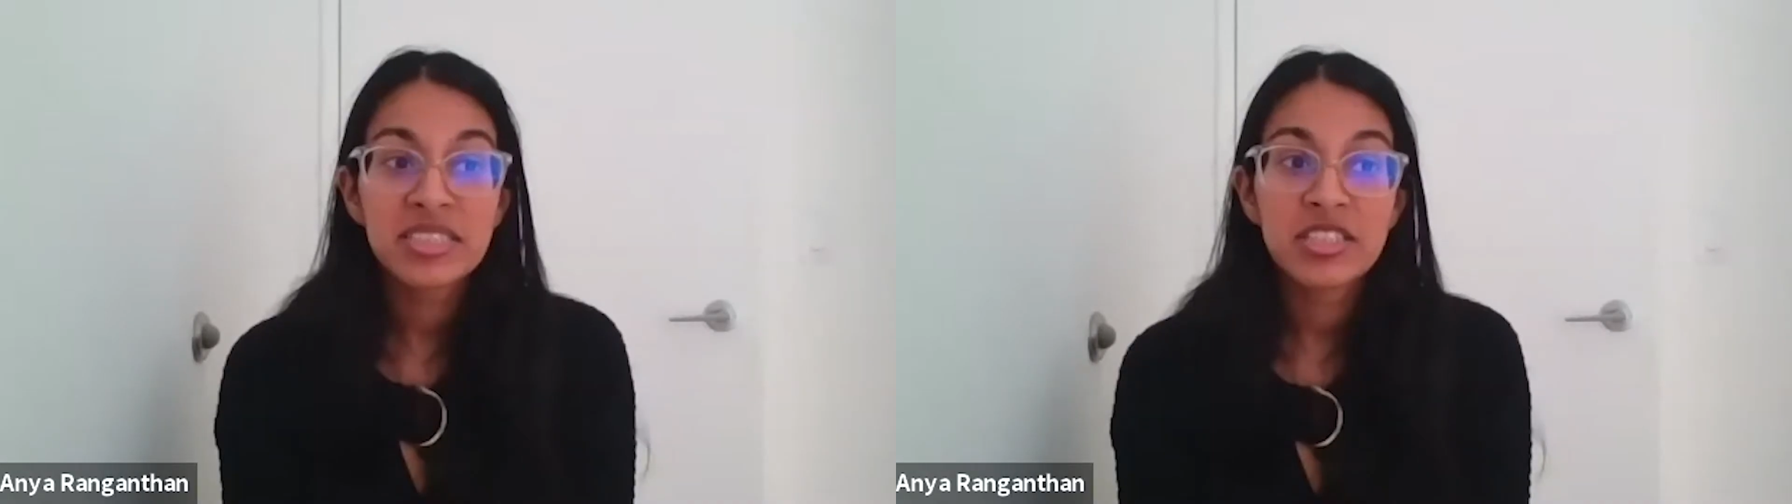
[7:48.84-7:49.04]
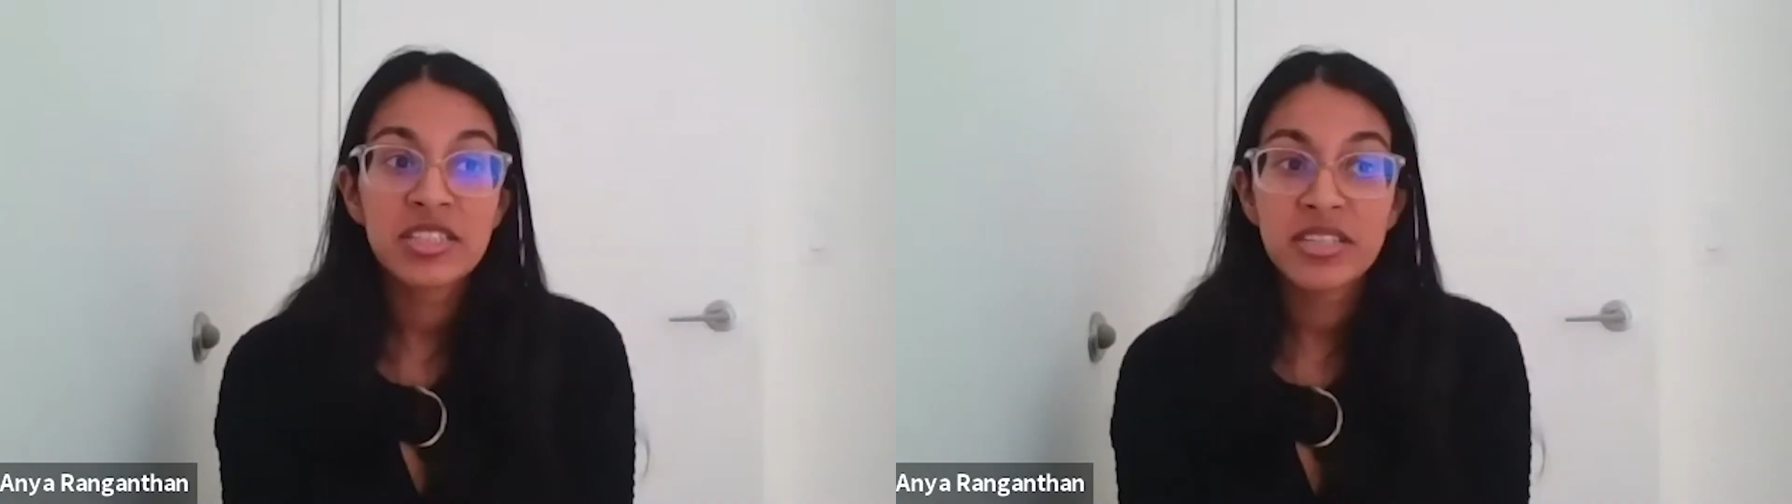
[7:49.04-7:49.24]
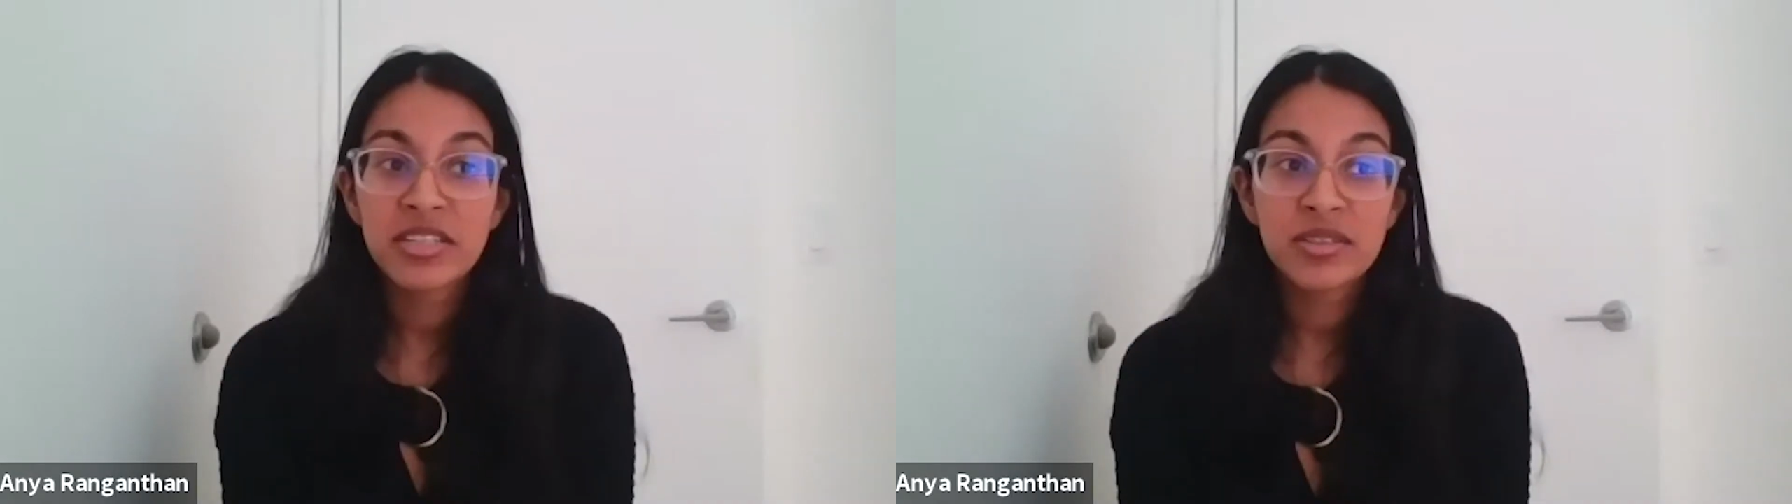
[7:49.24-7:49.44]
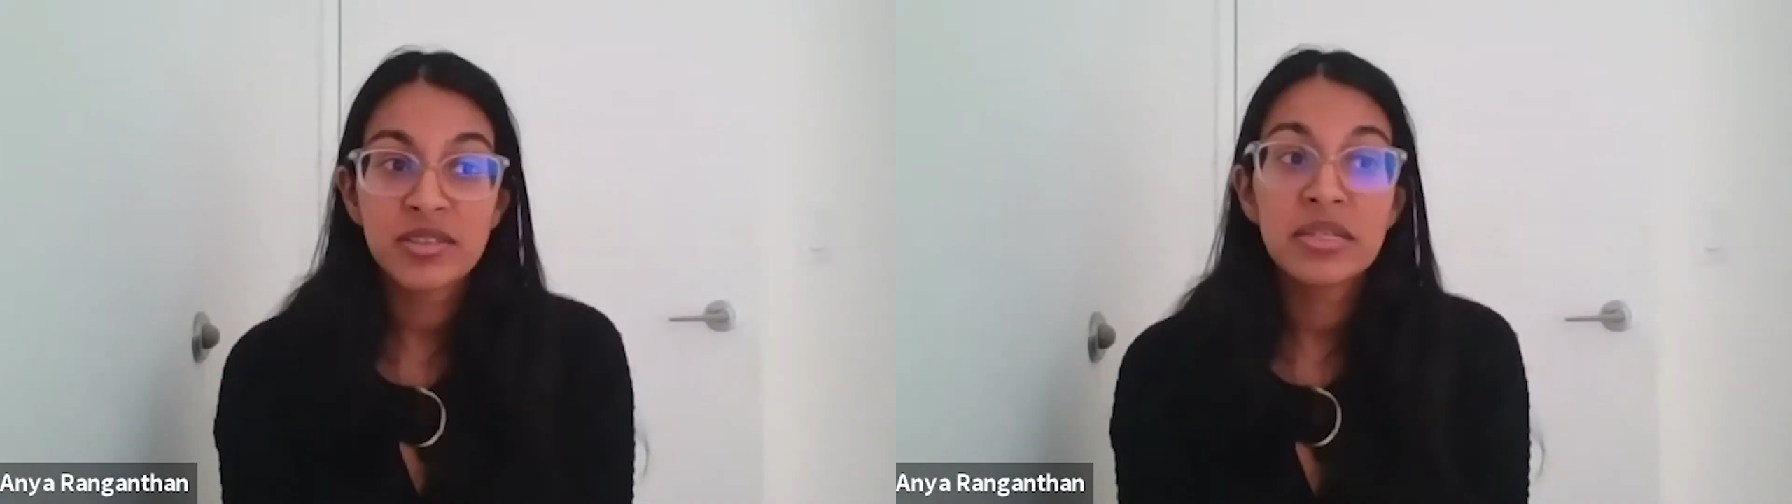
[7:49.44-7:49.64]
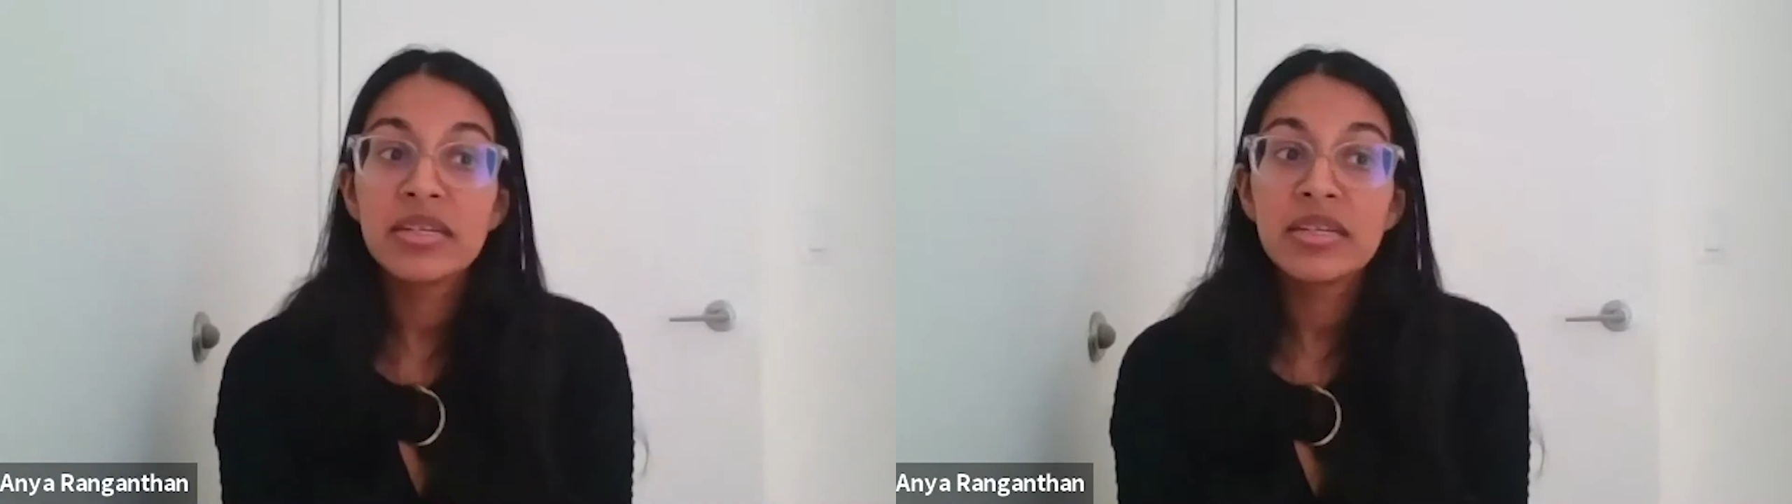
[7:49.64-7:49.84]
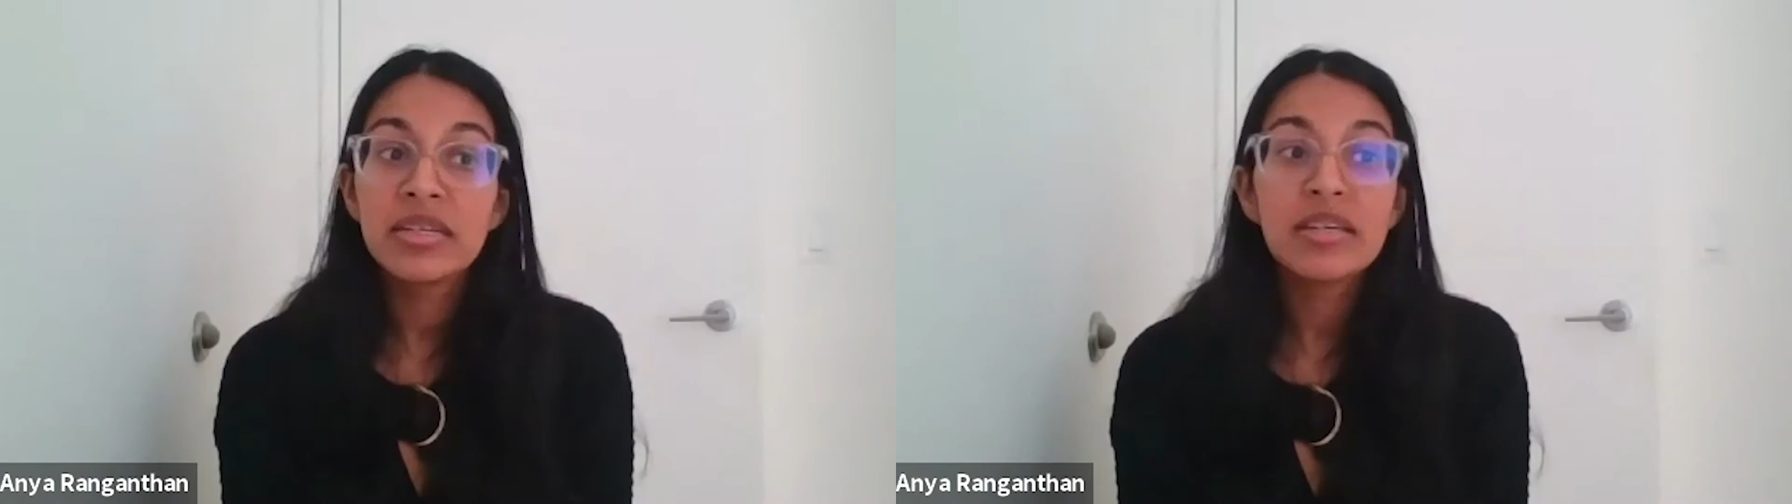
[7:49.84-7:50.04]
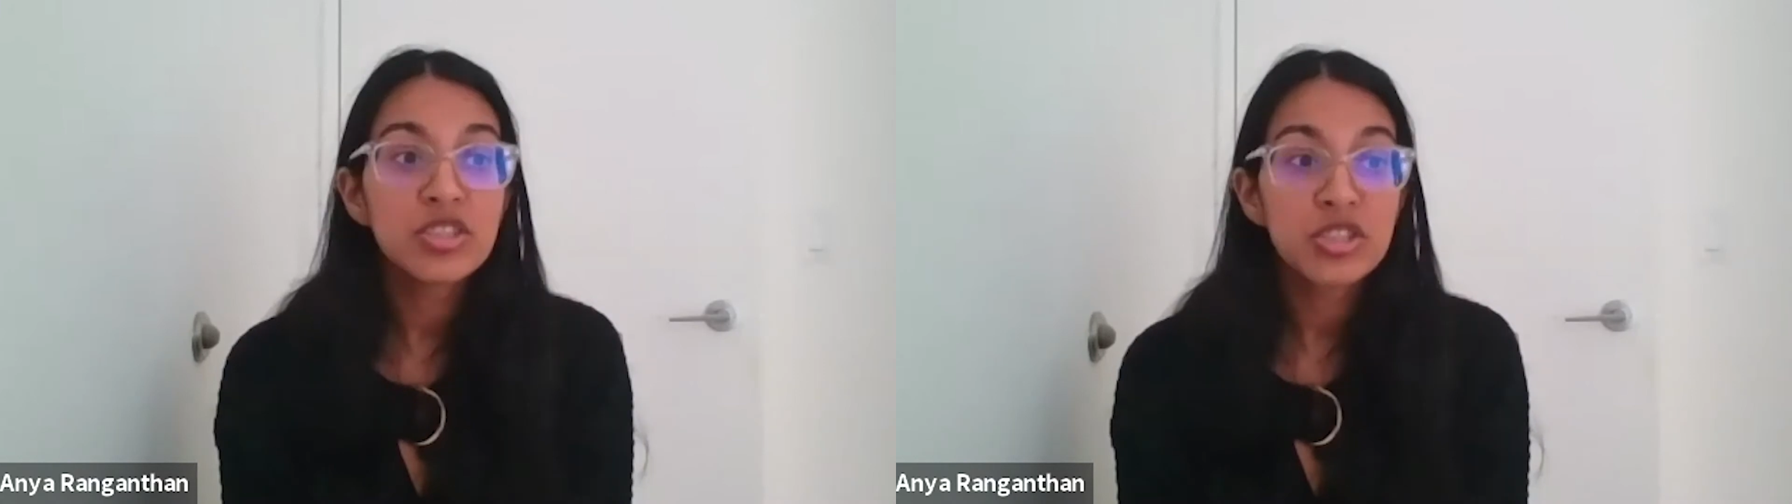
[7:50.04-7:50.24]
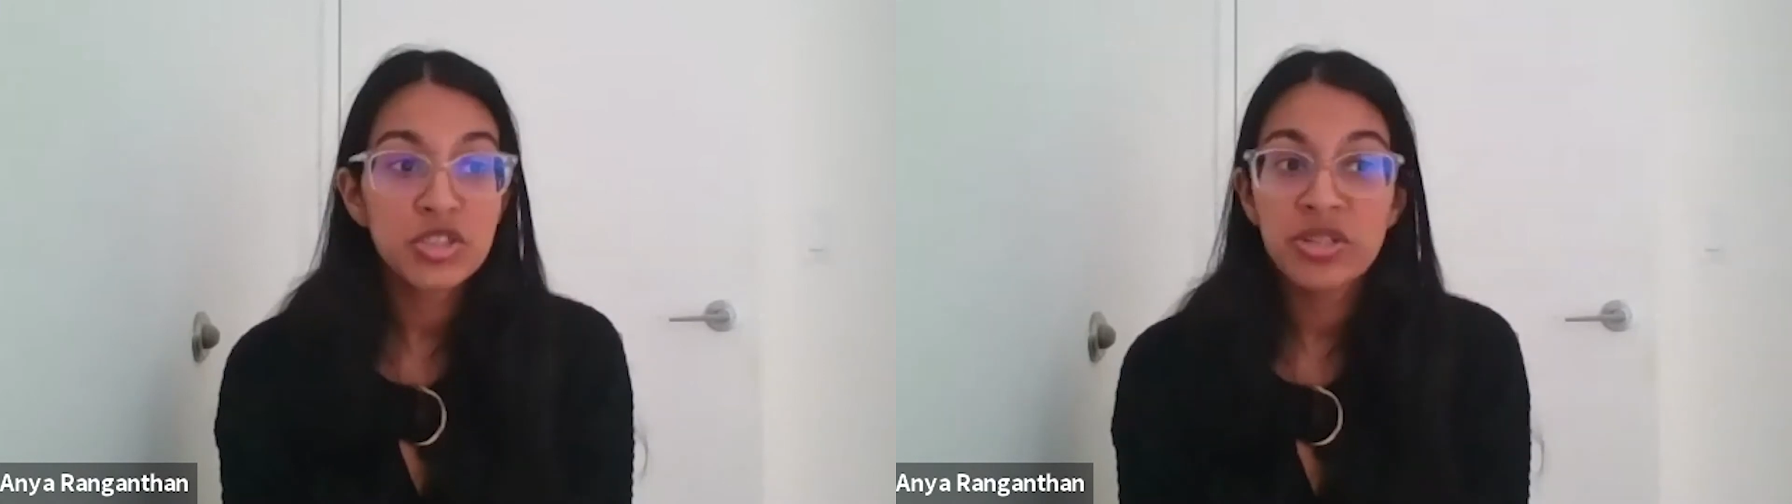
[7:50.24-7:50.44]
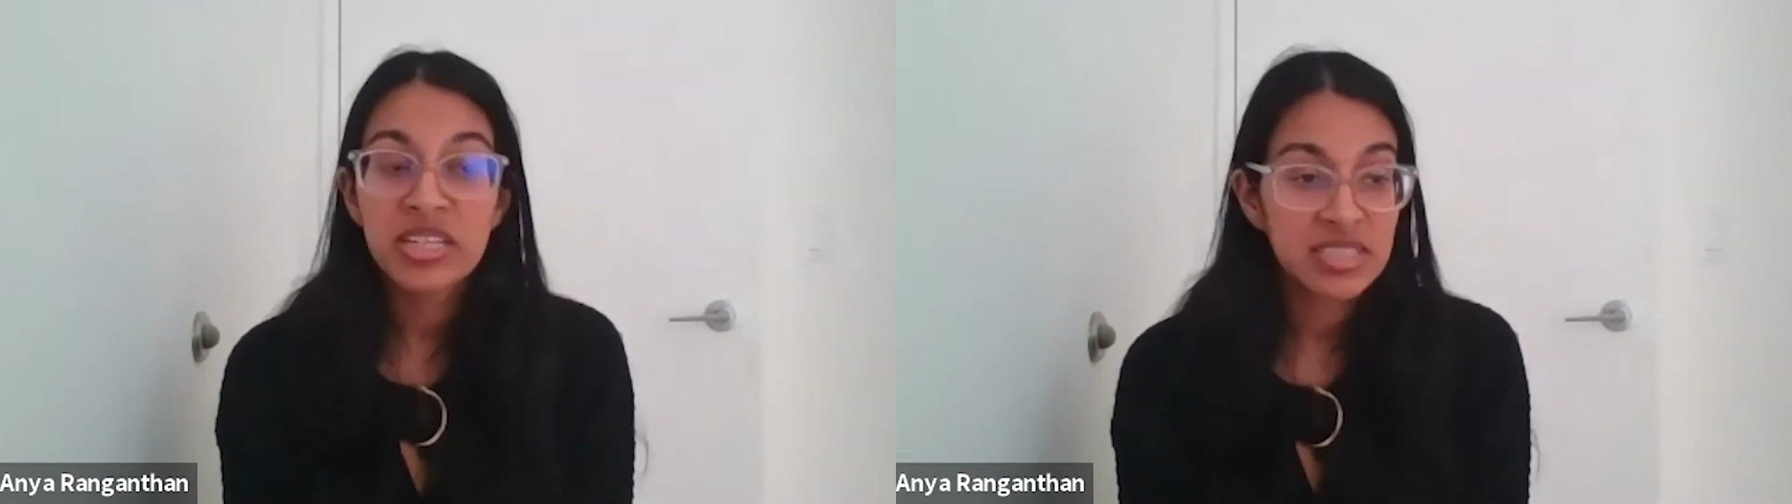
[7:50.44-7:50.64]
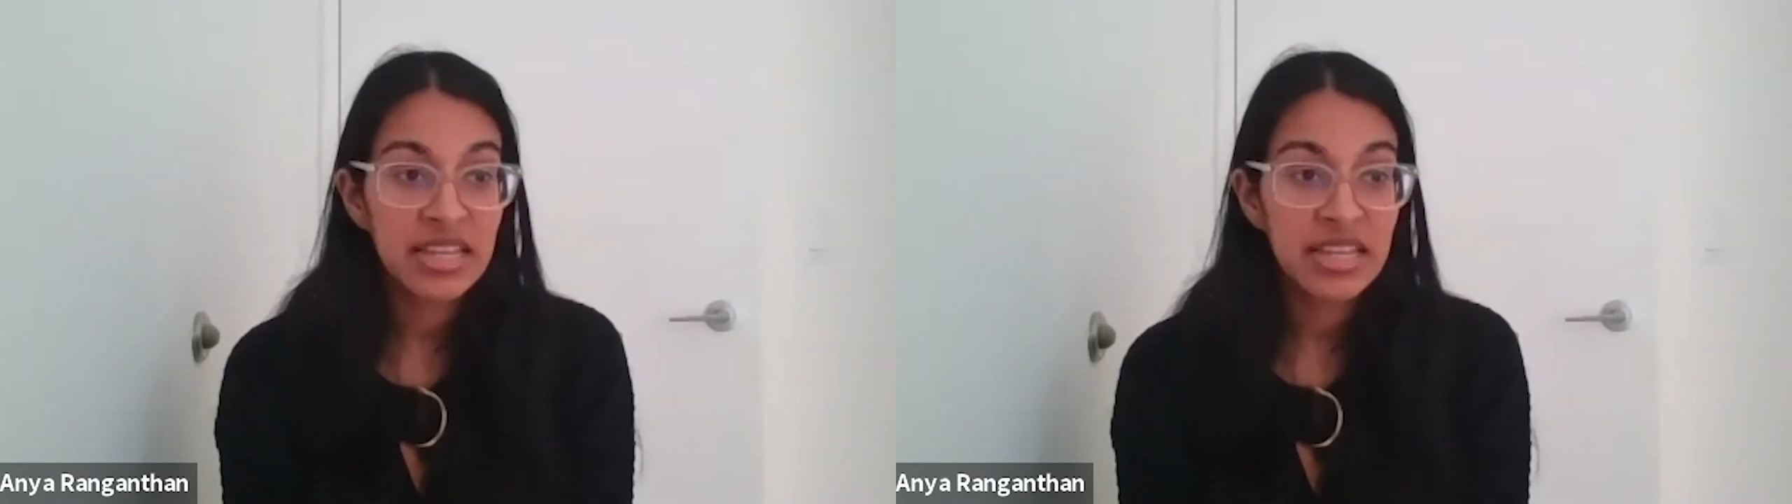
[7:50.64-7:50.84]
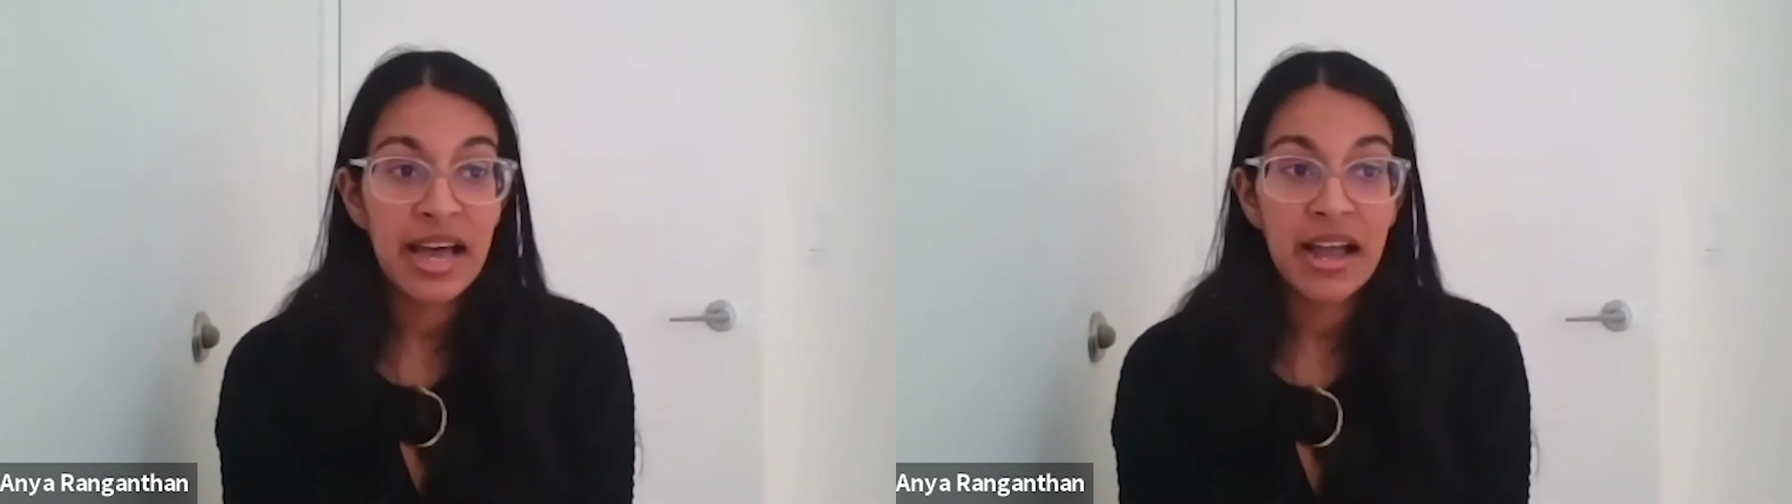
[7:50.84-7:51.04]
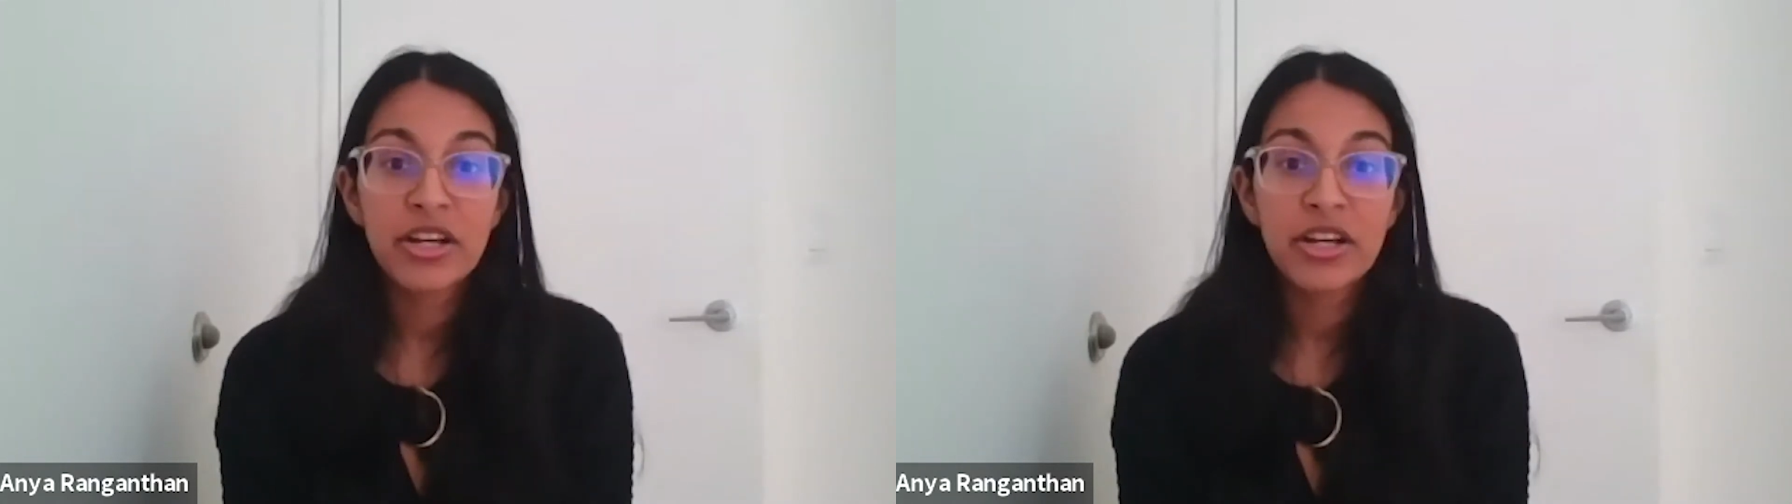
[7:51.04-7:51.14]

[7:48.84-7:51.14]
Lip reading: to students that are